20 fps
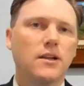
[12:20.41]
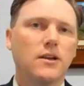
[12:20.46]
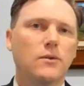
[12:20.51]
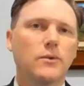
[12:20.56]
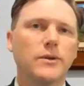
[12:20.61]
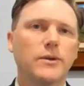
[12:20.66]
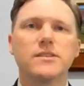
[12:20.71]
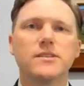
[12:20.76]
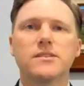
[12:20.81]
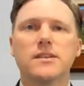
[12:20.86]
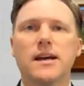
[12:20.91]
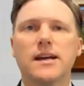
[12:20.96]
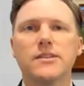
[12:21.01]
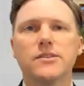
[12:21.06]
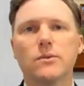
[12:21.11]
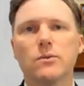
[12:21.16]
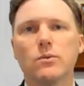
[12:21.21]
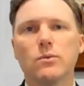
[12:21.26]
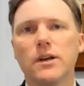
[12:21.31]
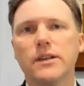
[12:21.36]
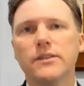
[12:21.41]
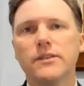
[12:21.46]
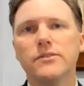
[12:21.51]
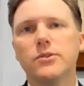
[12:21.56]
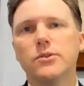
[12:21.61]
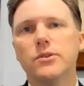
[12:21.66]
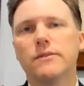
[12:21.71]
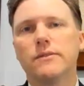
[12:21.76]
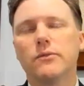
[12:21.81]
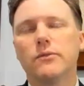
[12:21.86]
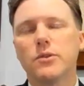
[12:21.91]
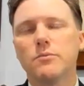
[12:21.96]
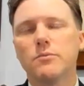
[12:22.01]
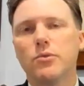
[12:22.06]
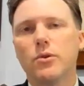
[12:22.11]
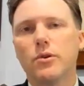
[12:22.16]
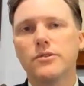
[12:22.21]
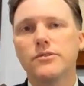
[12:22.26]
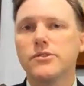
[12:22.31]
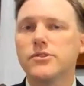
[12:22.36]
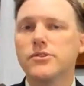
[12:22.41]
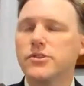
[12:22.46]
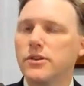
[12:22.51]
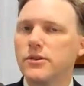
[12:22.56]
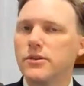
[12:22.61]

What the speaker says: we decided to run 2 different reports to show